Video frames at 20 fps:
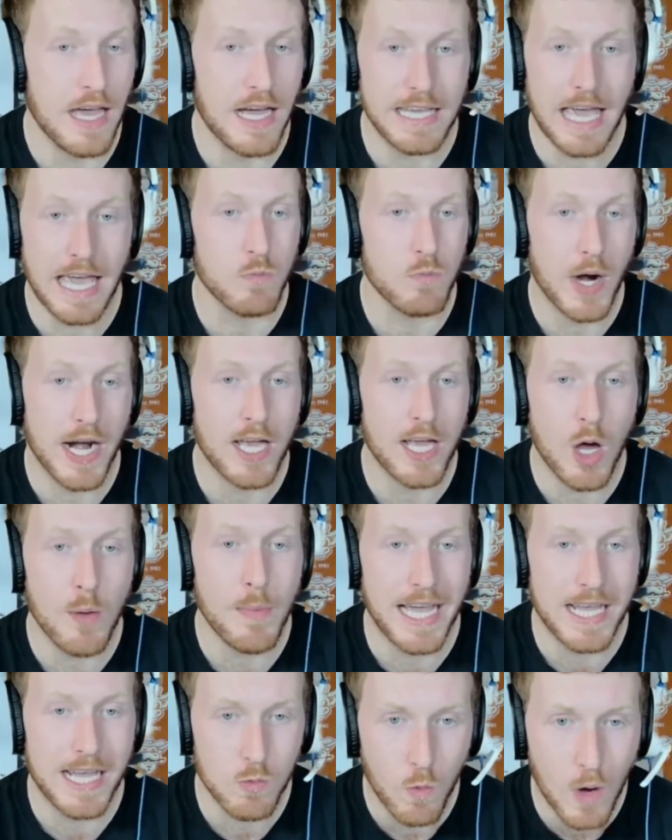Again, when I go
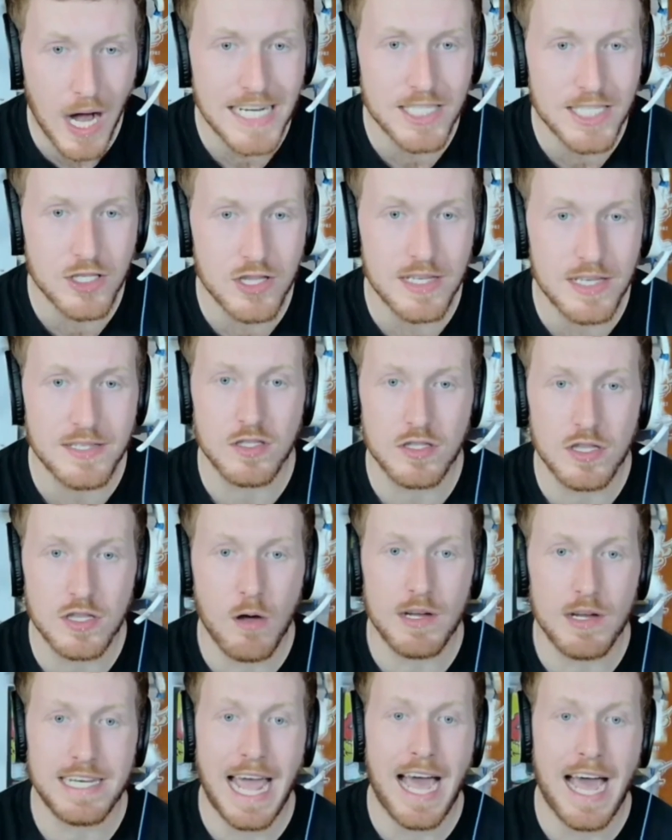back and watch this and
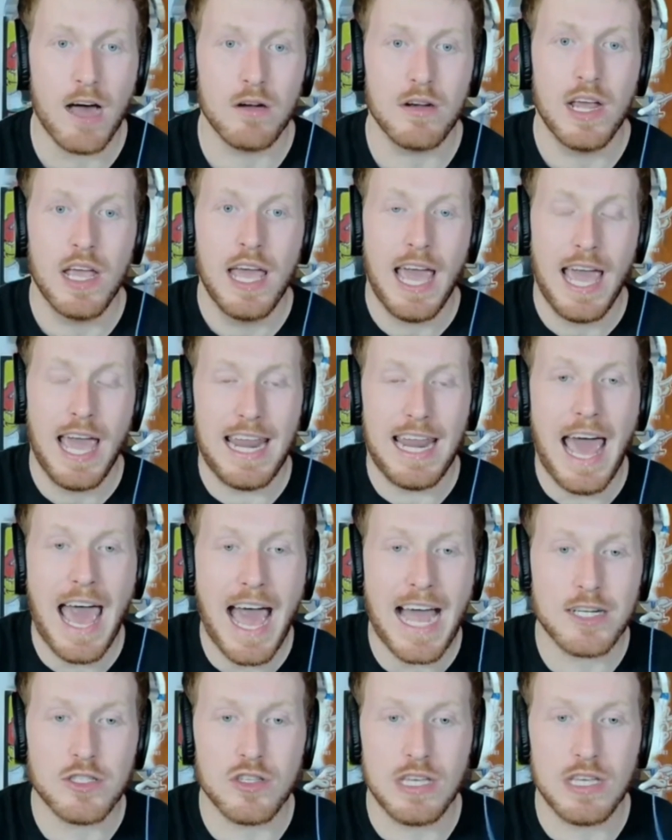slow it down and
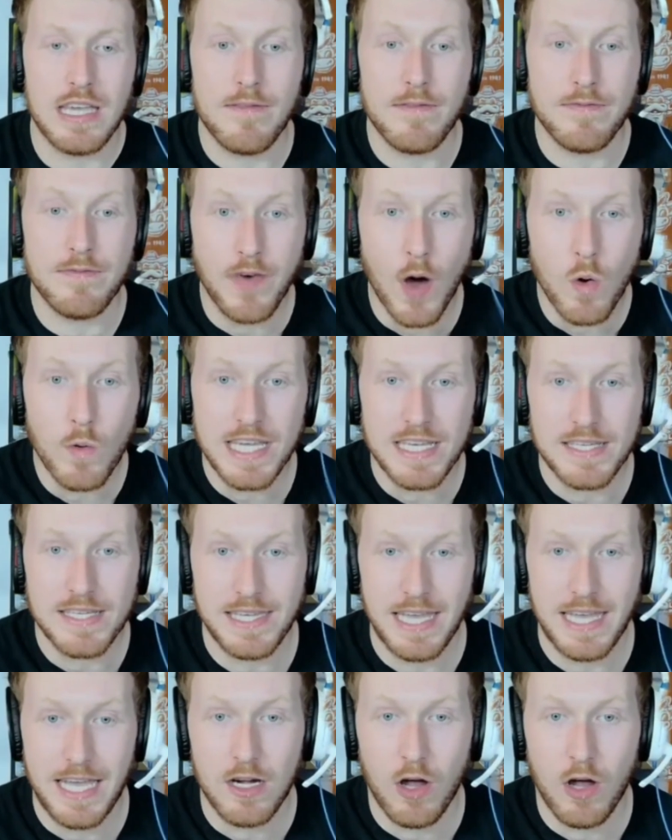actually focus
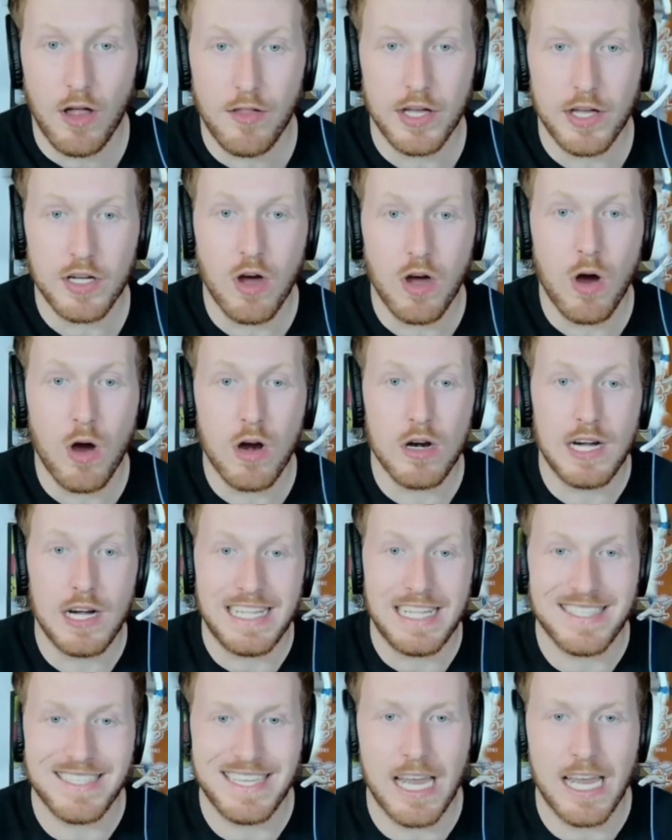in on the guard
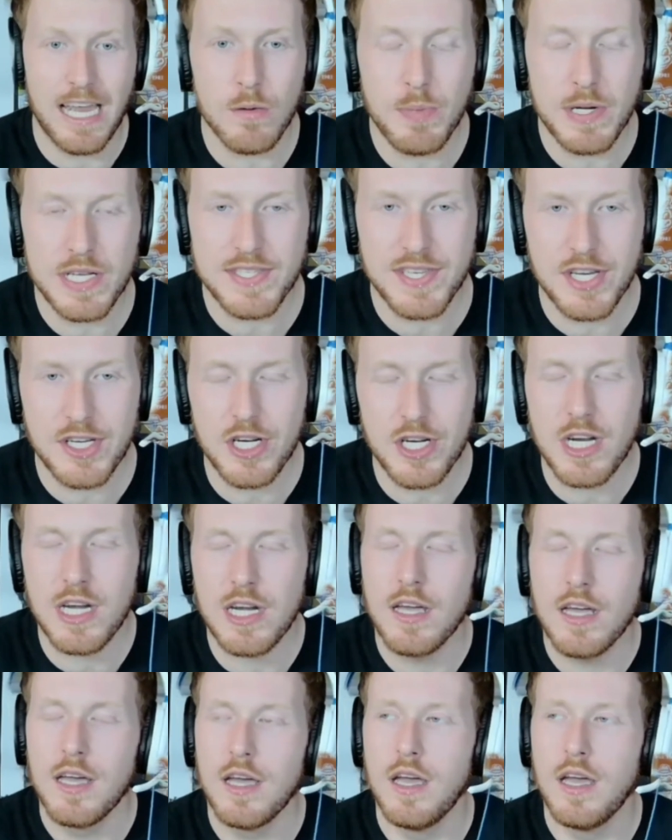and center position,